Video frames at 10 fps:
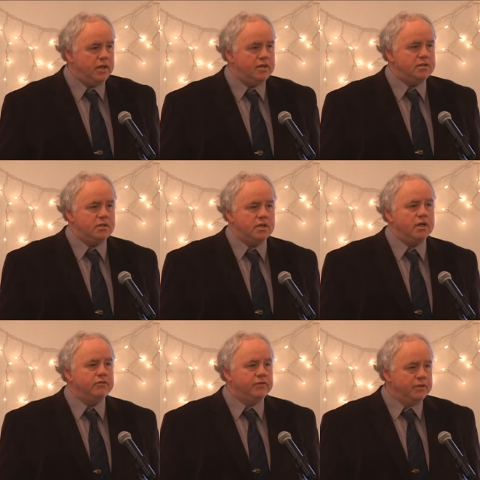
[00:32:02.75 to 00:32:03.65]

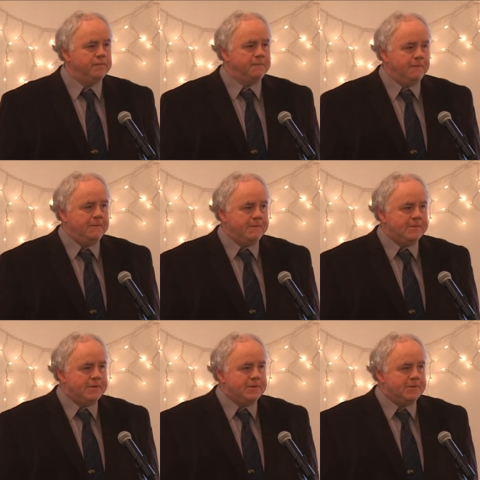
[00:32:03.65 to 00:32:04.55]
ACF.
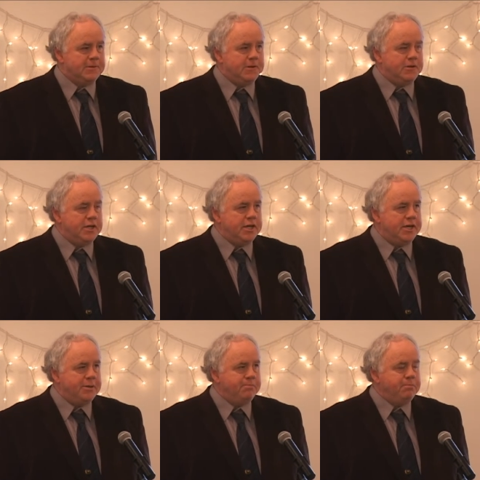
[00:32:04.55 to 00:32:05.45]
So
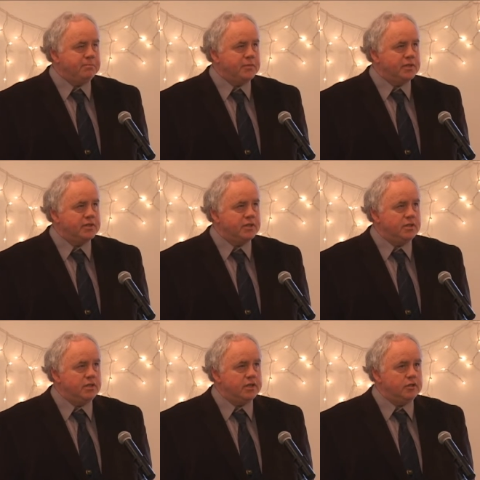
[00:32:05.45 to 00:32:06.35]
um, let's see,
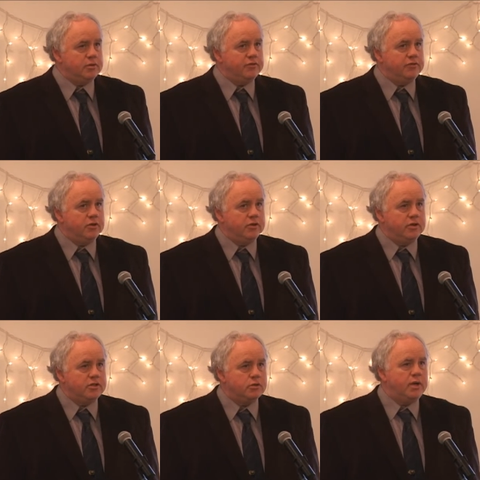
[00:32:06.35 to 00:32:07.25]
take a little bit
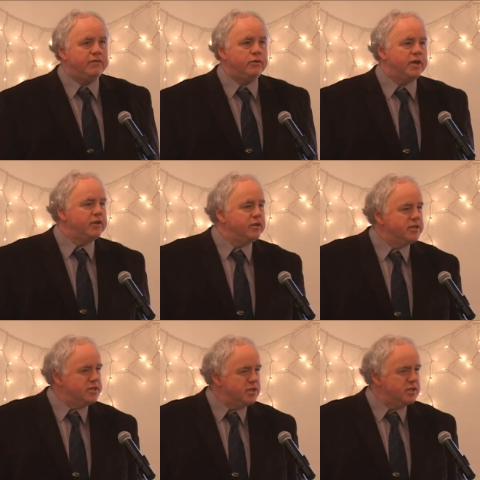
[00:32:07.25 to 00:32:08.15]
further. So we'll have a record of
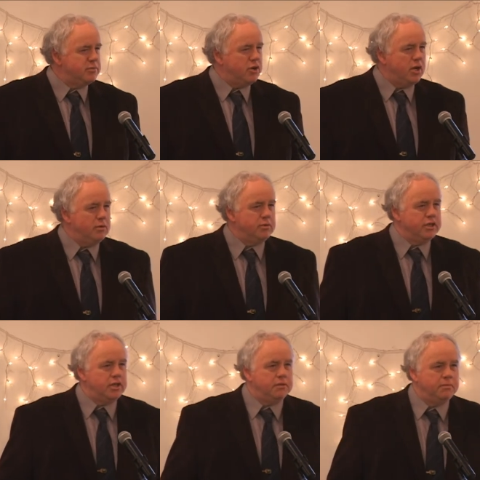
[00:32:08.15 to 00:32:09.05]
decision
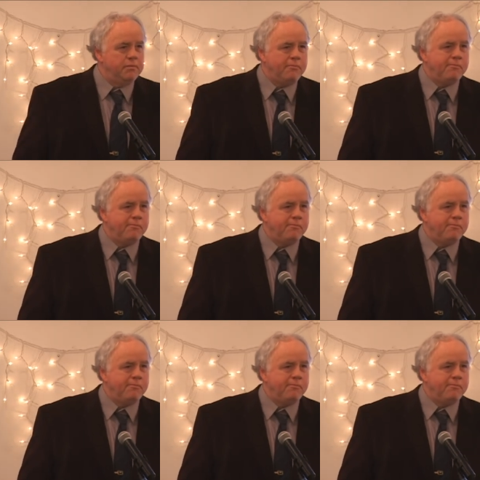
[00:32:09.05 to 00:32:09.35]
probably